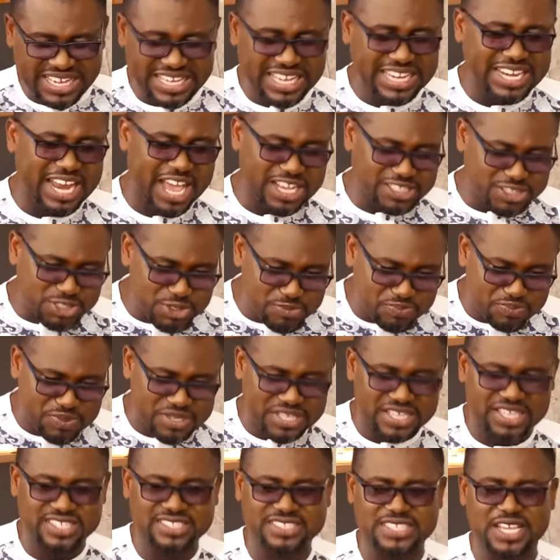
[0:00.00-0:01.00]
you. Yeah, that's
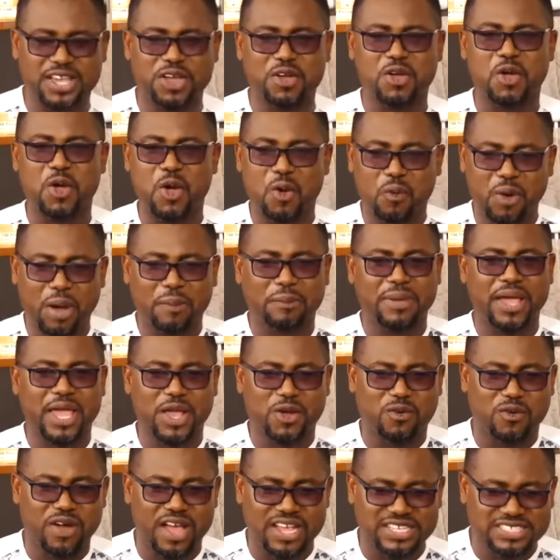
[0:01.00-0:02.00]
CP say or my
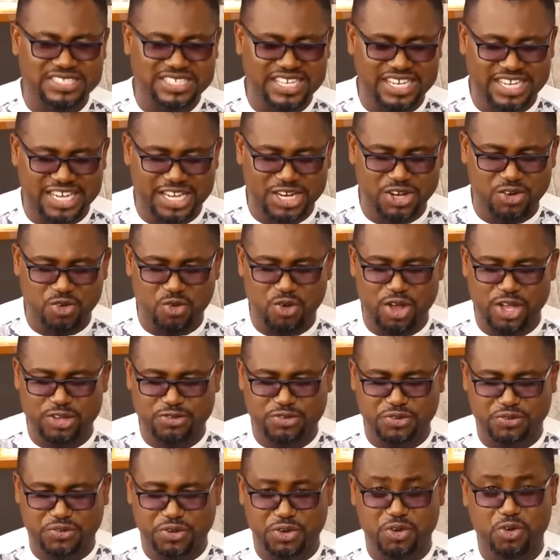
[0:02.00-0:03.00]
client say you know and
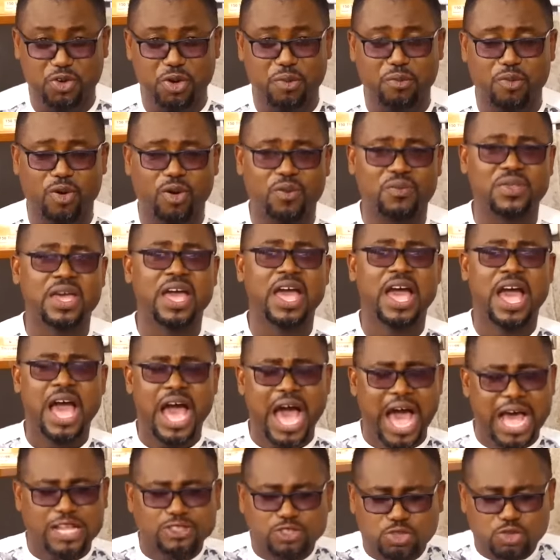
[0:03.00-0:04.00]
treating come on.
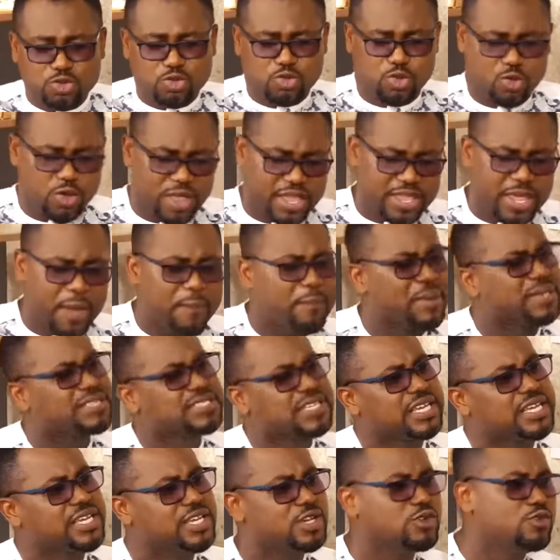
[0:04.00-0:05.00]
ATUU, yeah,
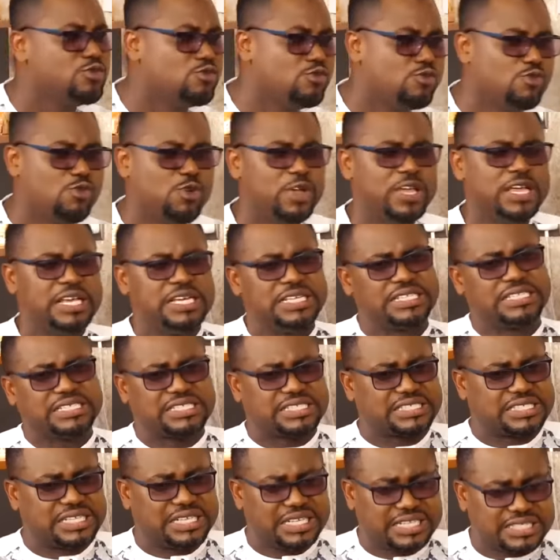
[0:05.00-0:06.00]
person you
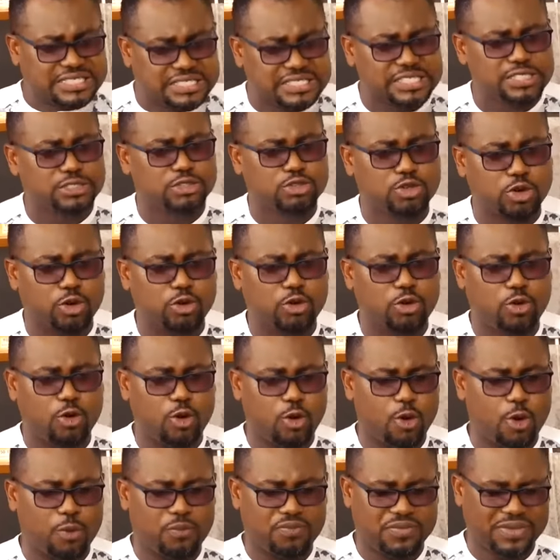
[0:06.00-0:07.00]
Celestine
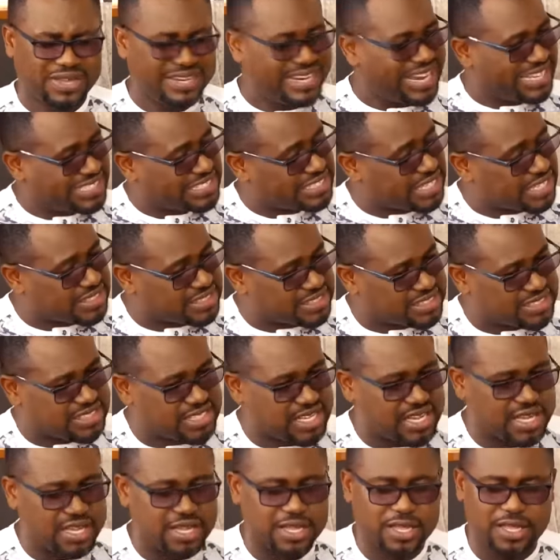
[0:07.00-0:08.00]
Donkor na
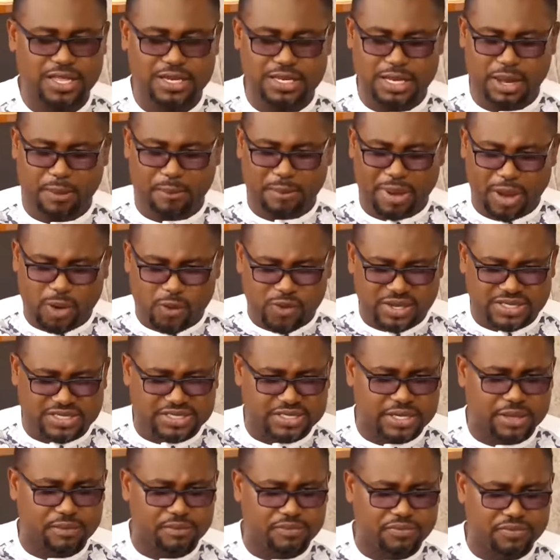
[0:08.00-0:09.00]
chassie na
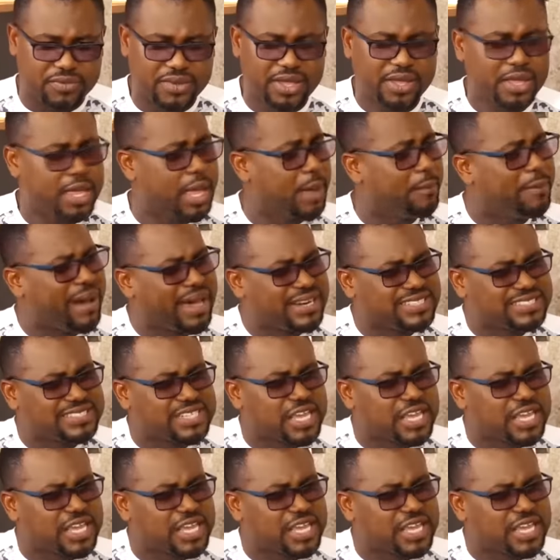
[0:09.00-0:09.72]
bakwasem ba ne